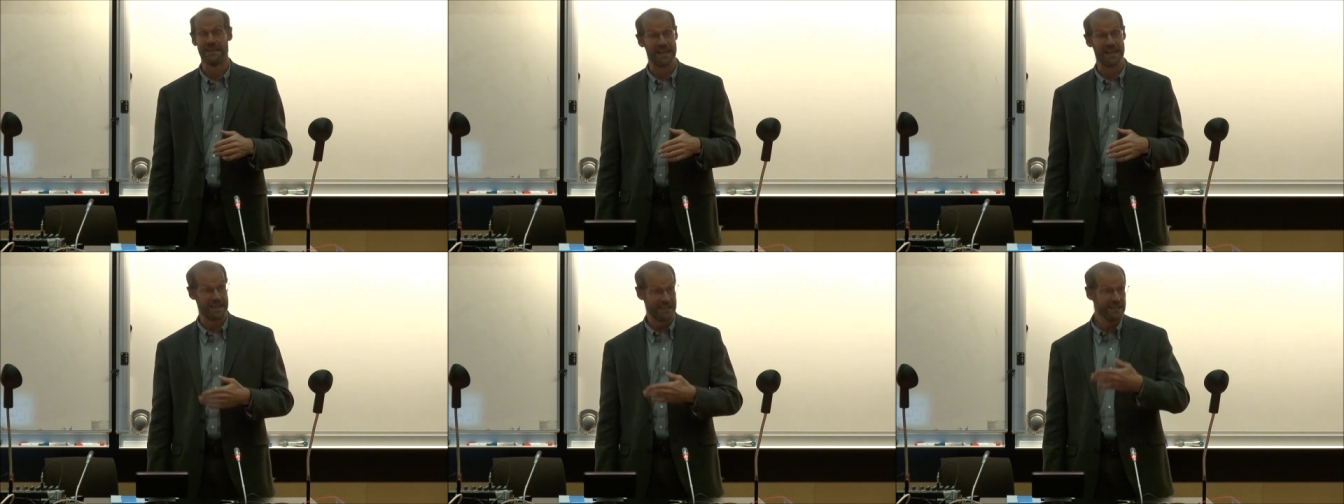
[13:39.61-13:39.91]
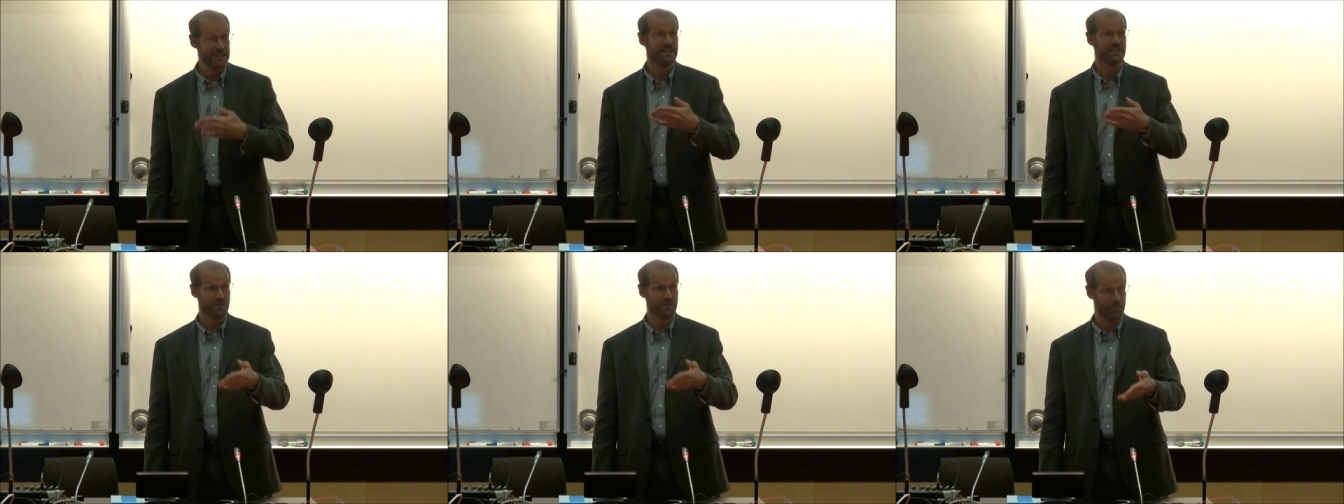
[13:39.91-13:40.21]
and
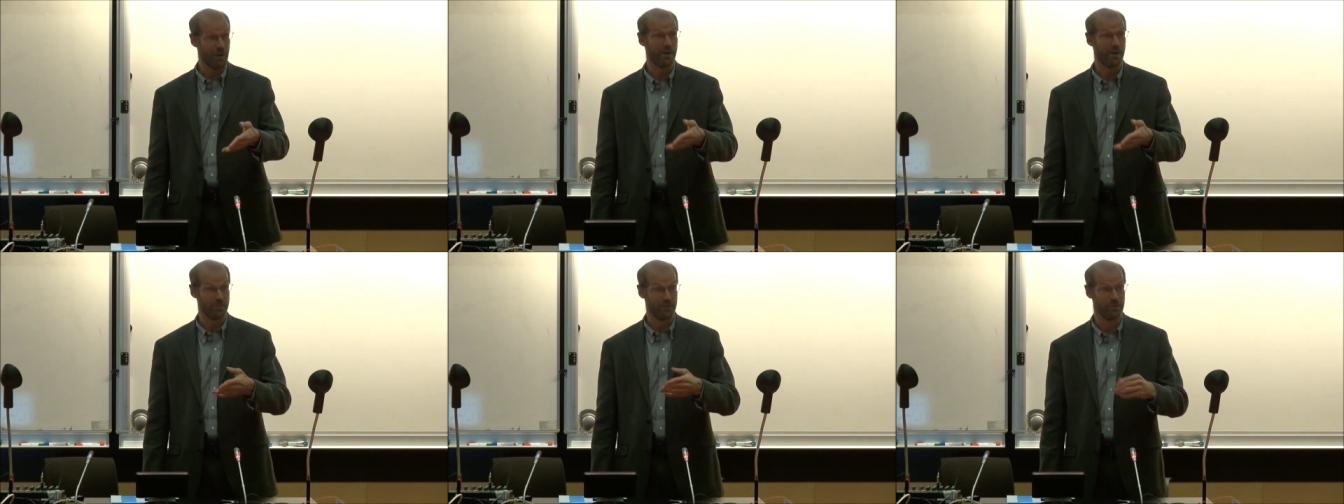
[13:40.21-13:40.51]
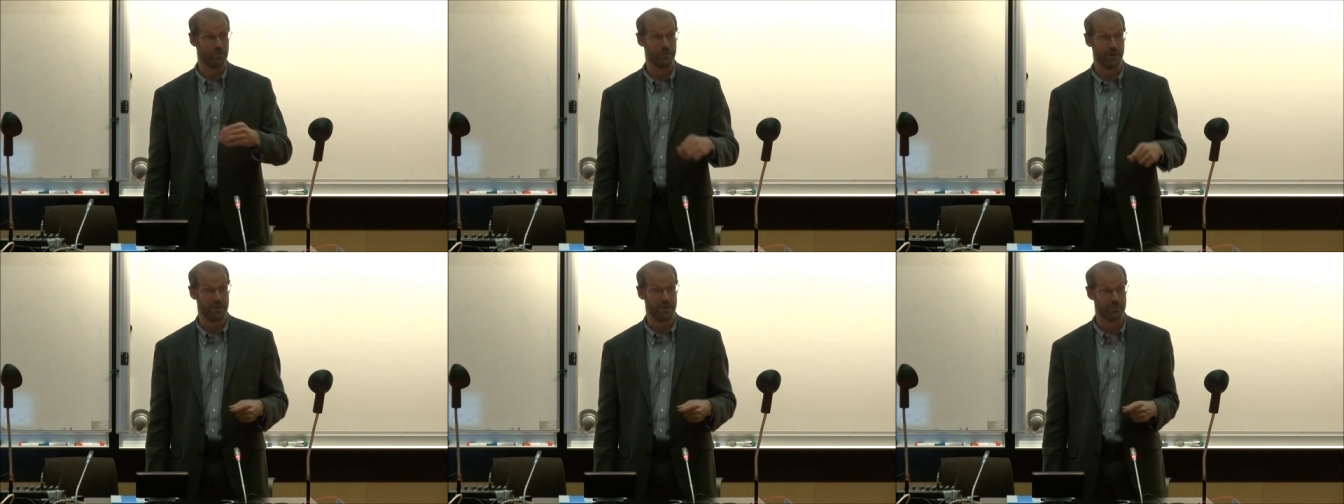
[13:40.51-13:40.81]
it is a
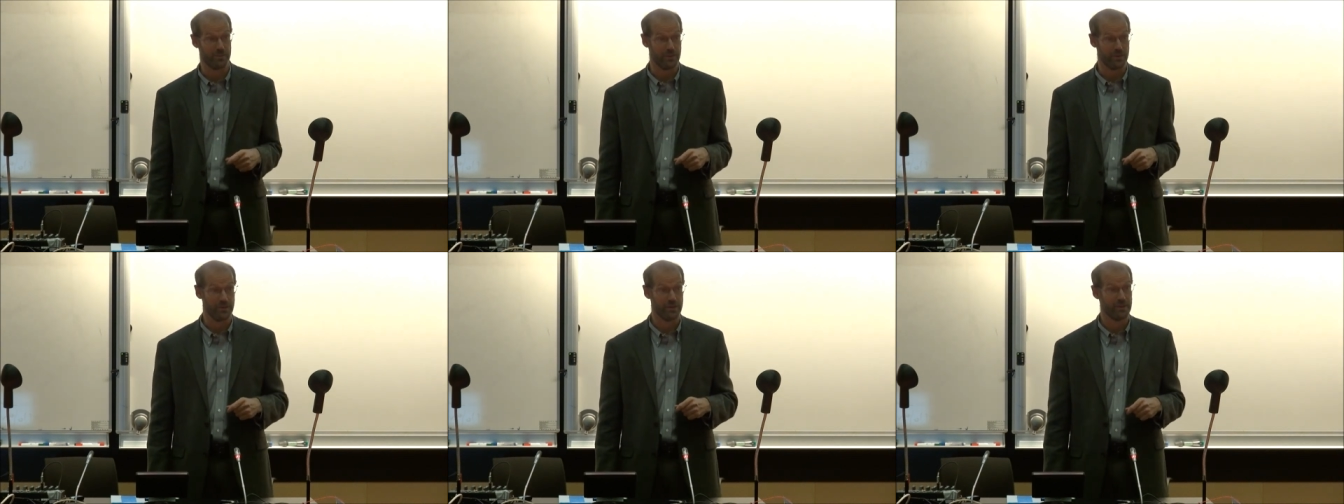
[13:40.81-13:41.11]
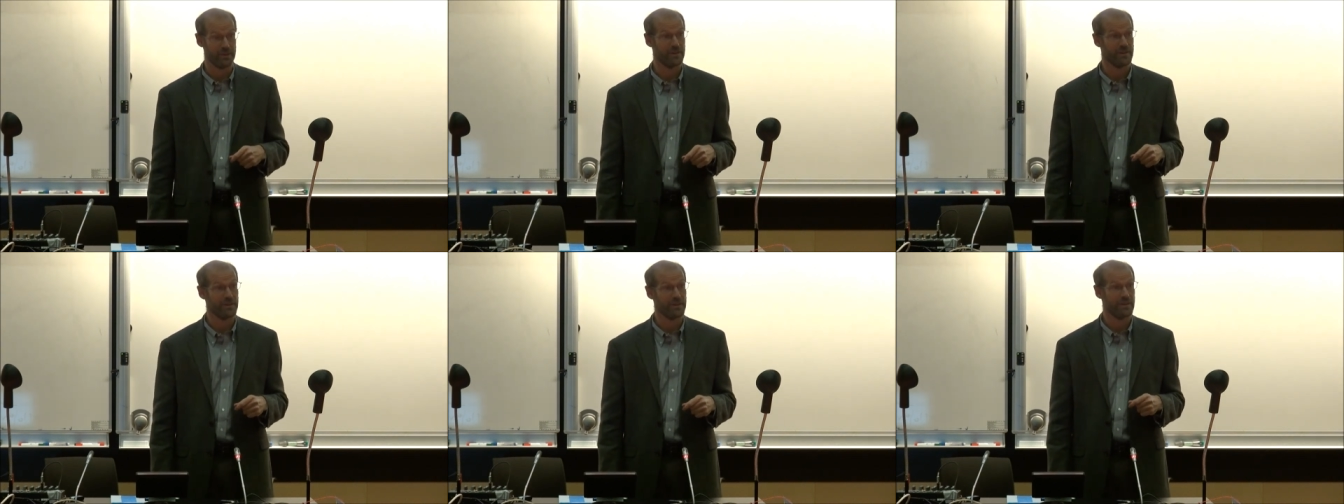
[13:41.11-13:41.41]
popular paper.
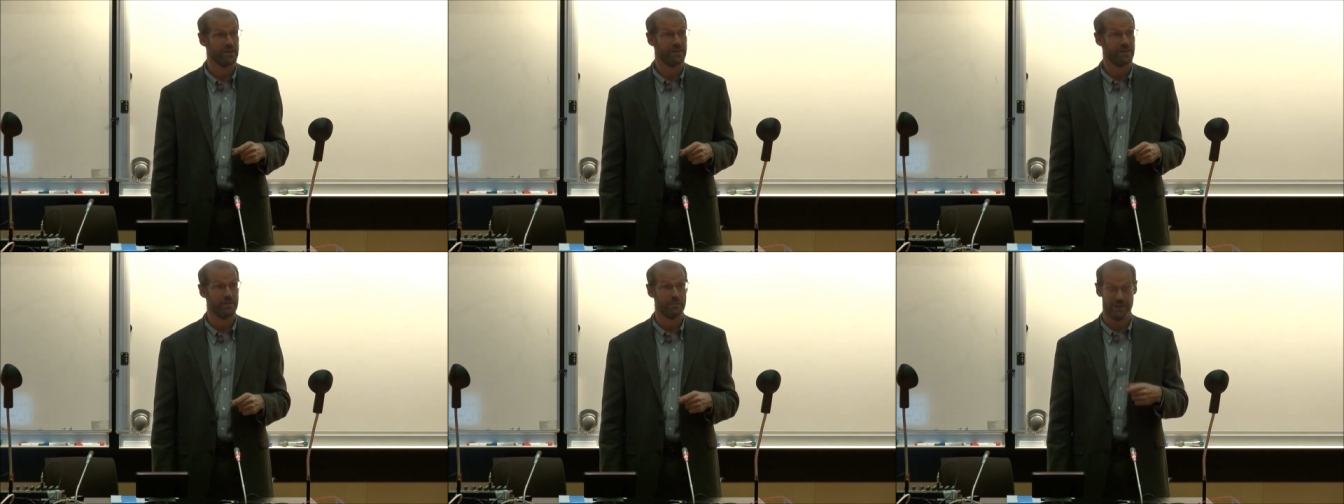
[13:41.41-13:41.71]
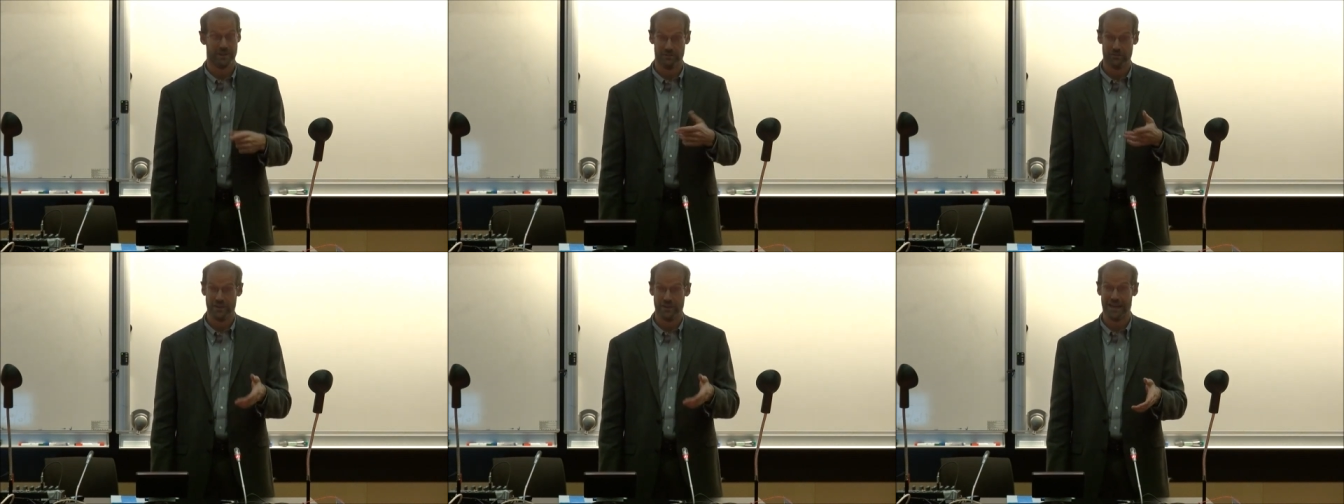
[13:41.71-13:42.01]

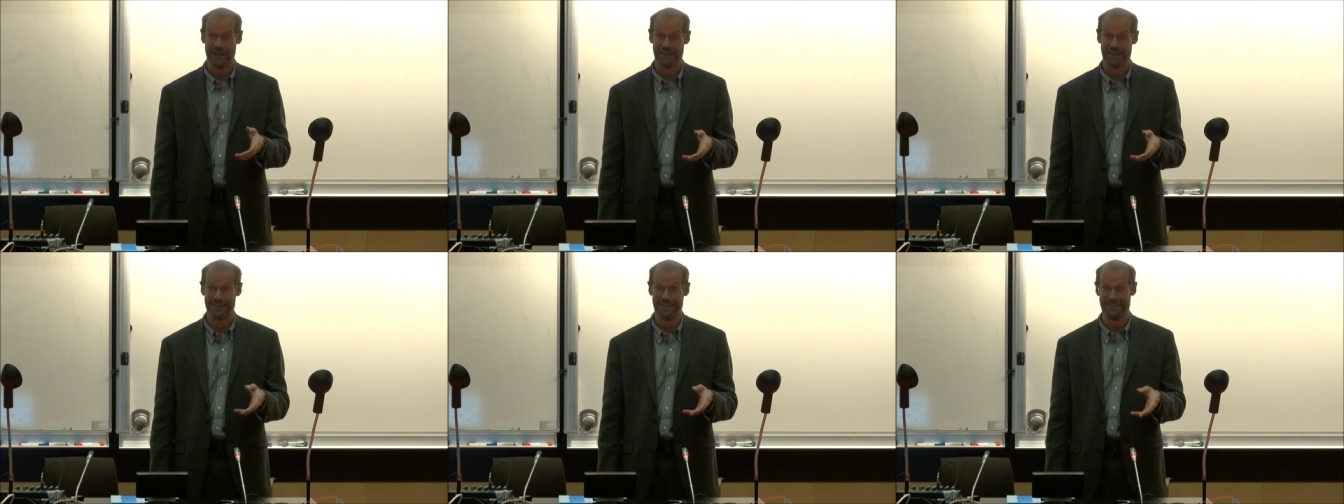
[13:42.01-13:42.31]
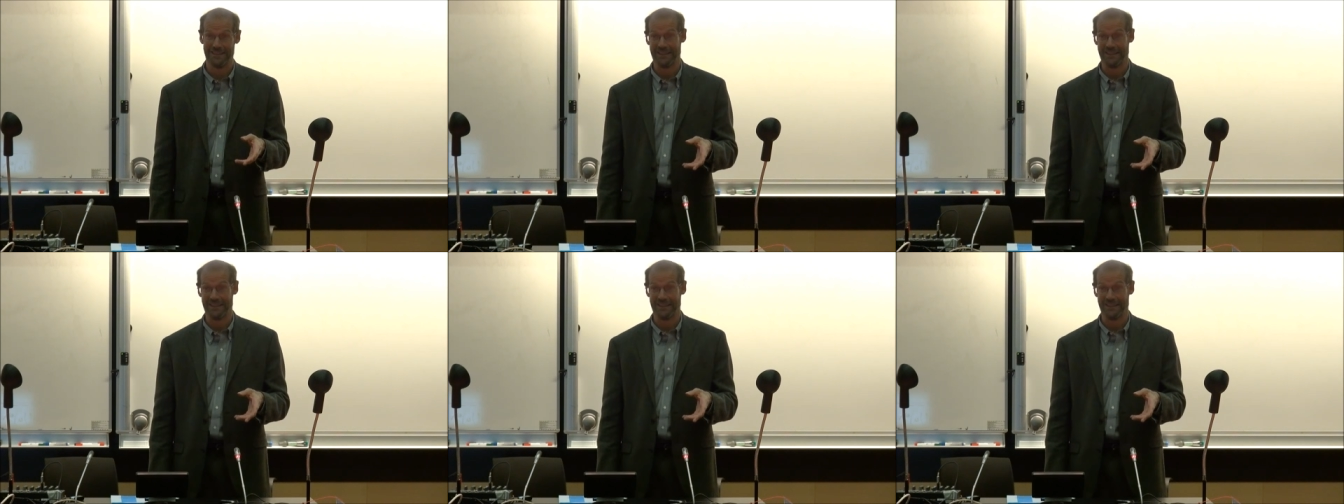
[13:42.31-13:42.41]
But in fact,